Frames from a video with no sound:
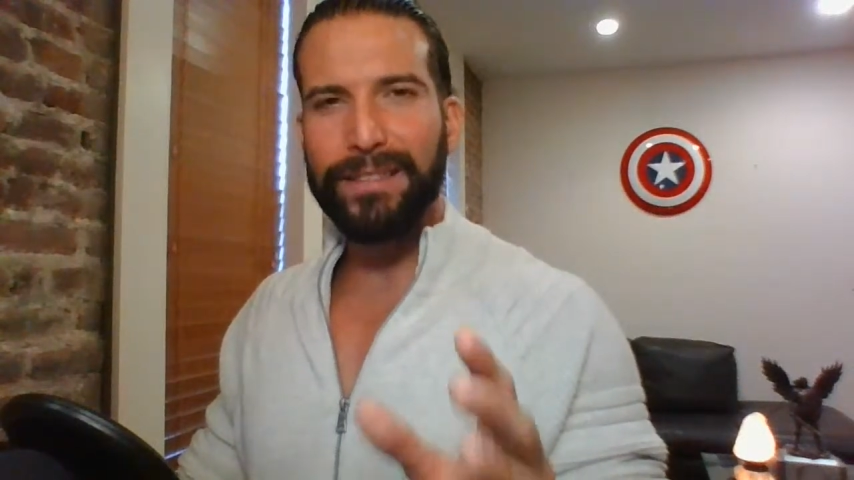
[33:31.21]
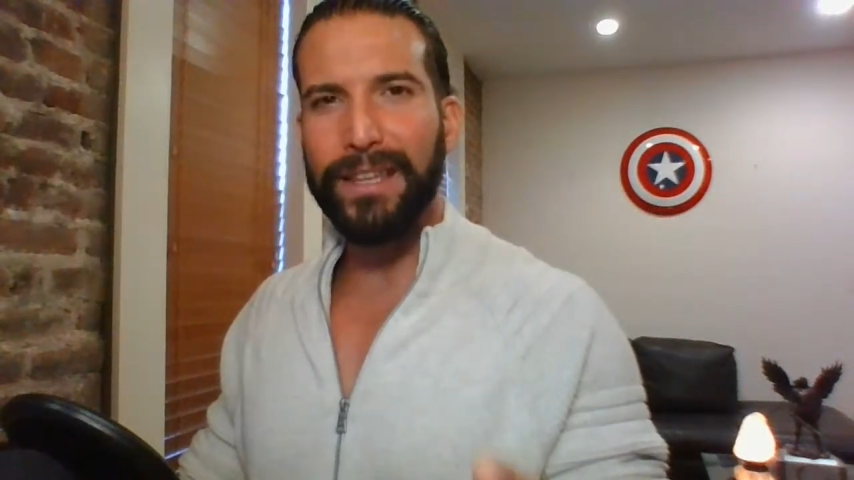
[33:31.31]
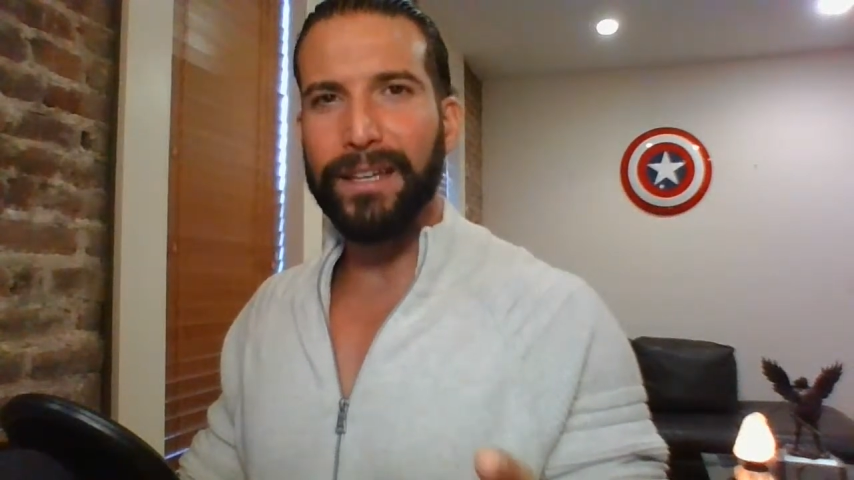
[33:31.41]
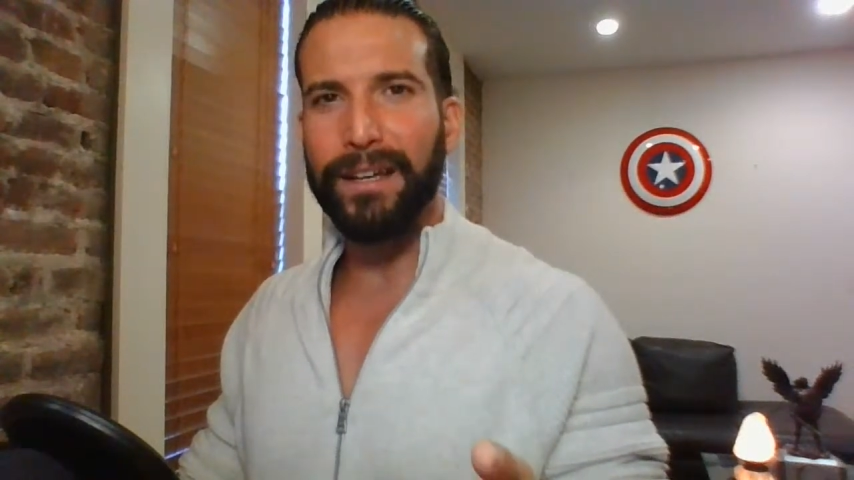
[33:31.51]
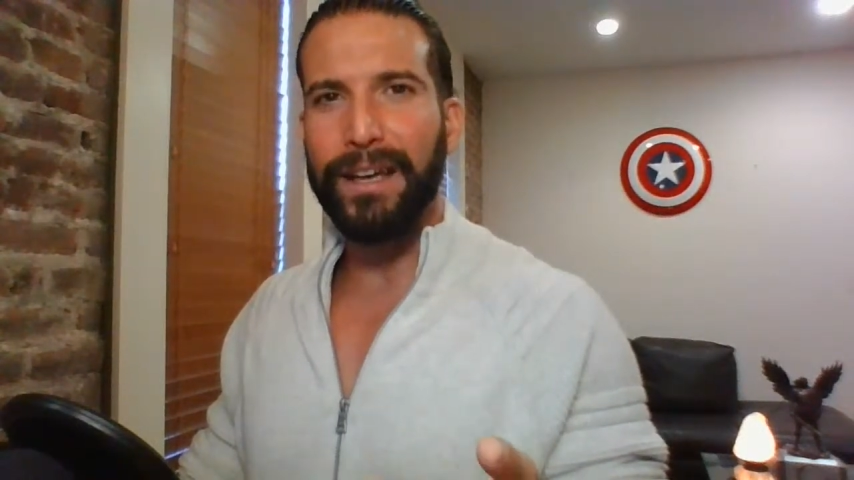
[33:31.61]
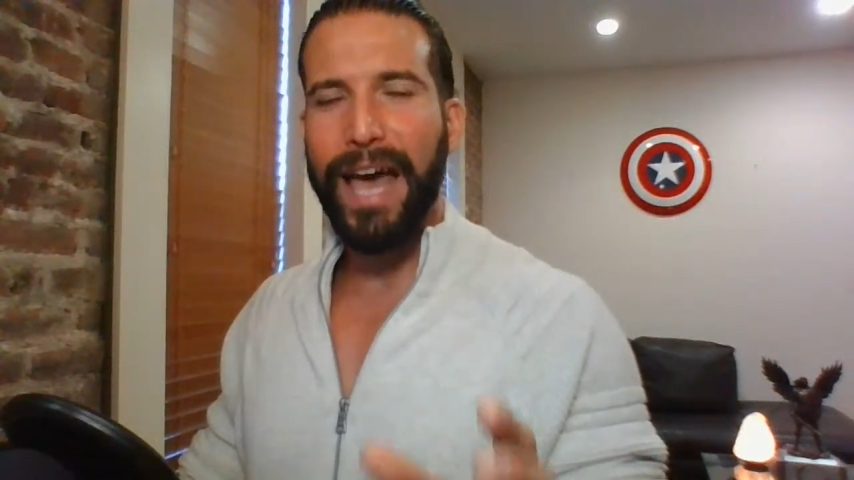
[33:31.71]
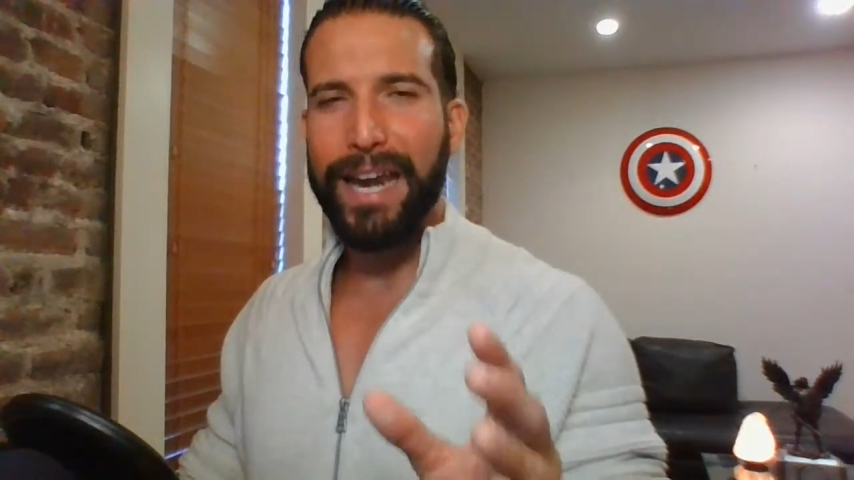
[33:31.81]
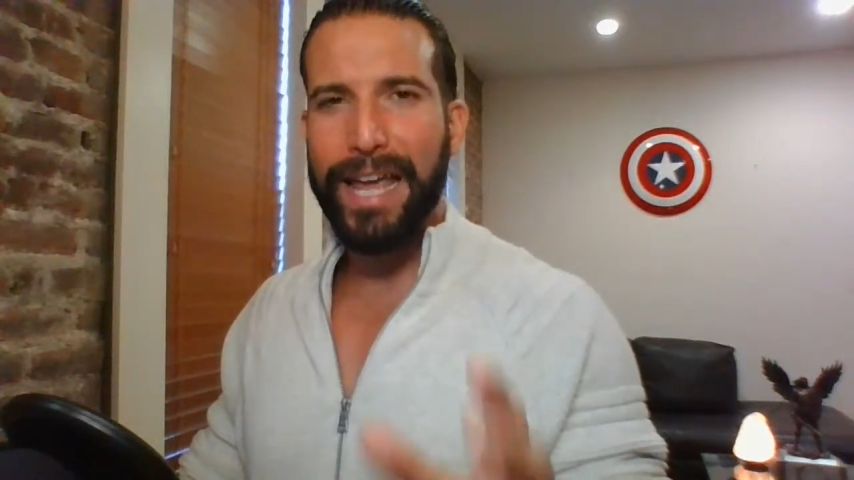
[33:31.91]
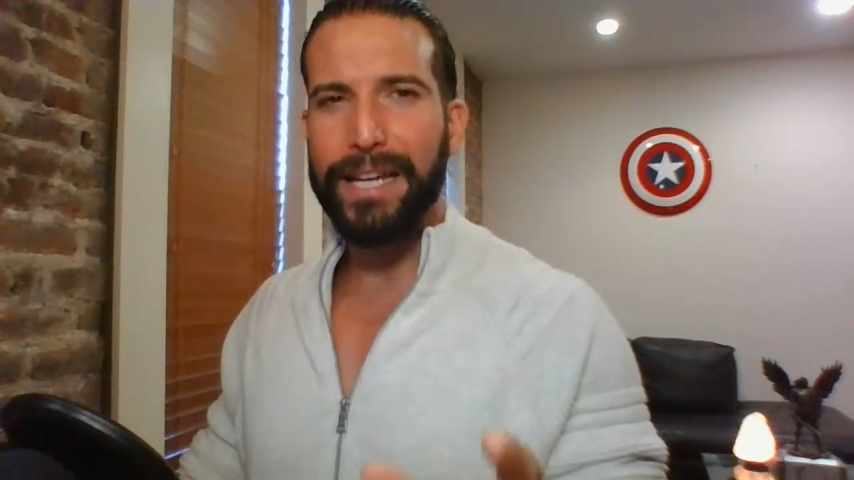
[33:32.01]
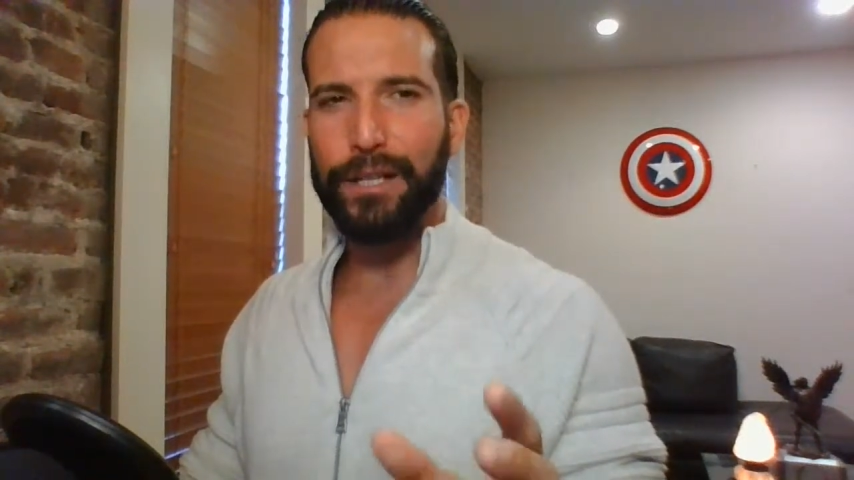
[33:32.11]
thing at
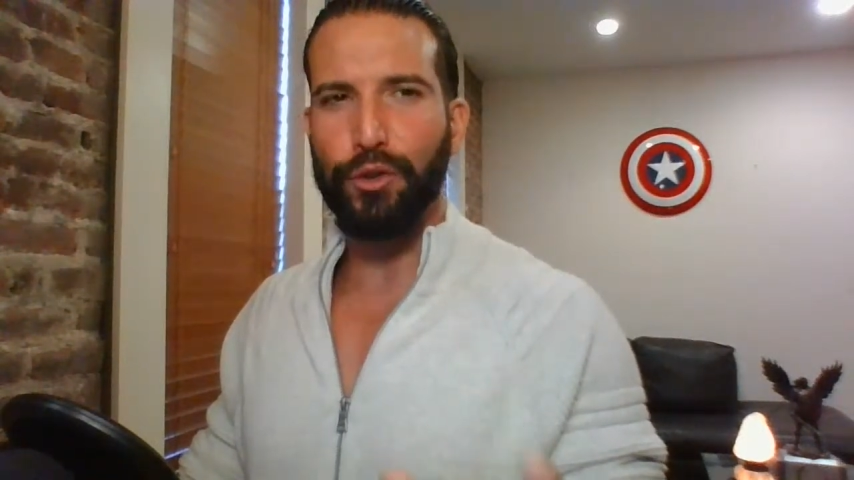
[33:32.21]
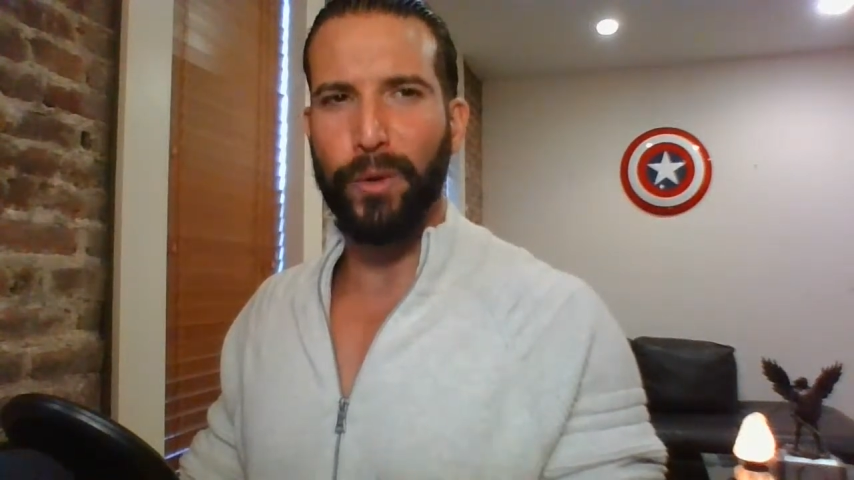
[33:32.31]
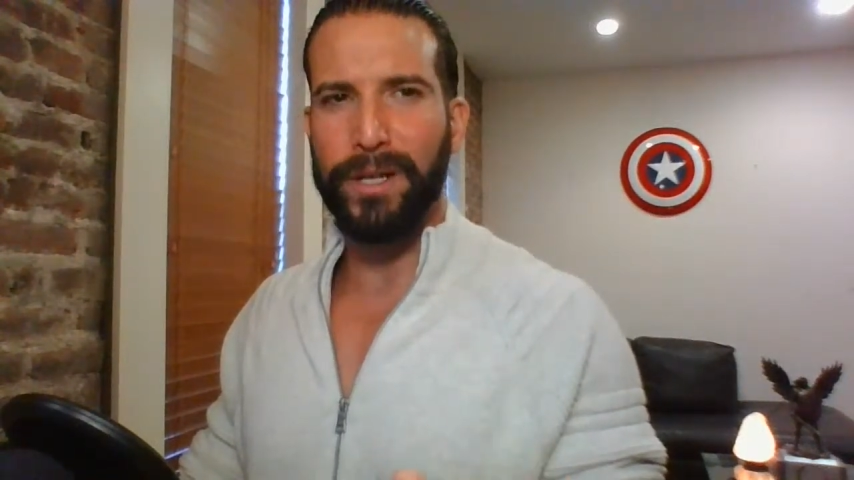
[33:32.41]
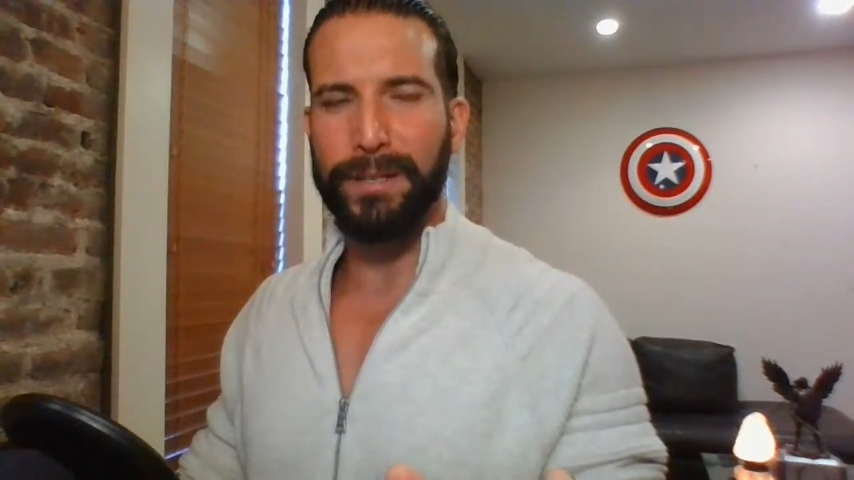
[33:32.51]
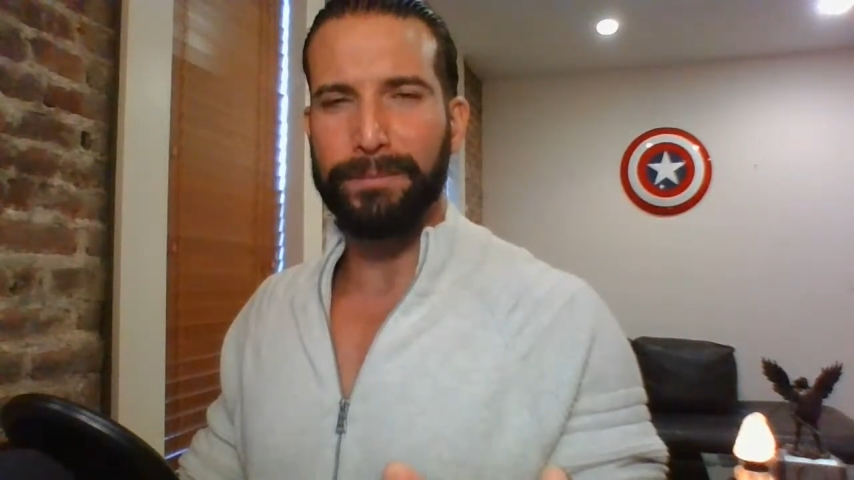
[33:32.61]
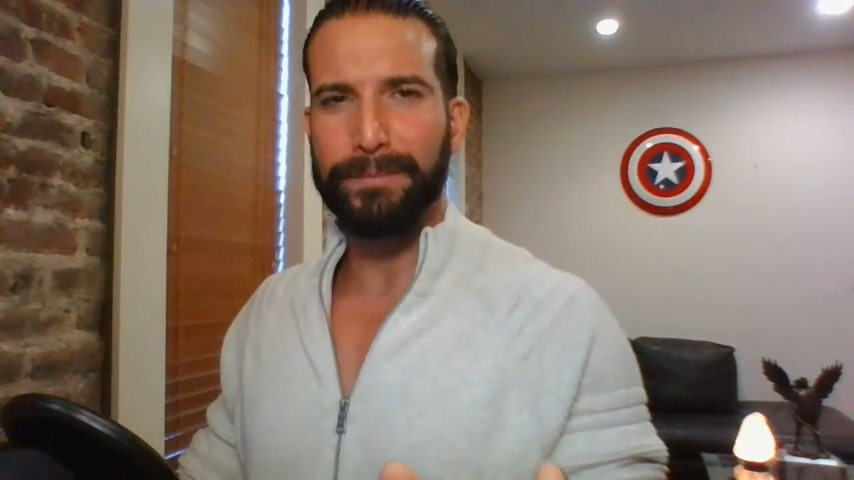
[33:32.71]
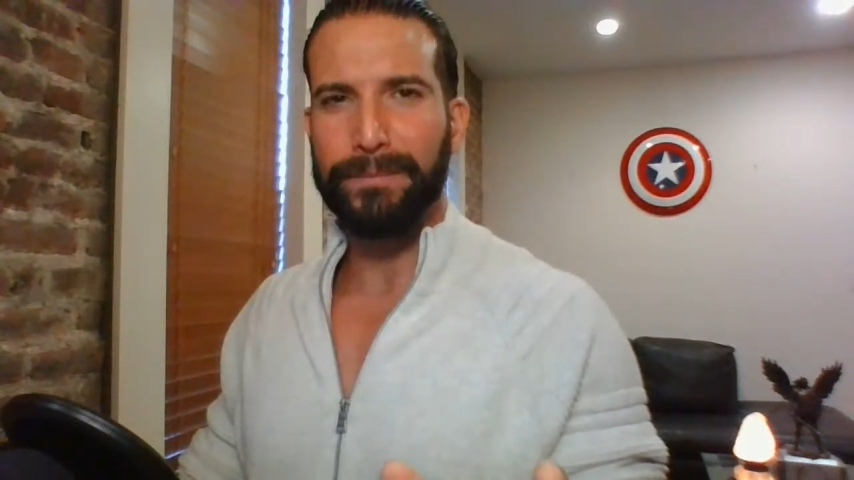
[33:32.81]
80 20.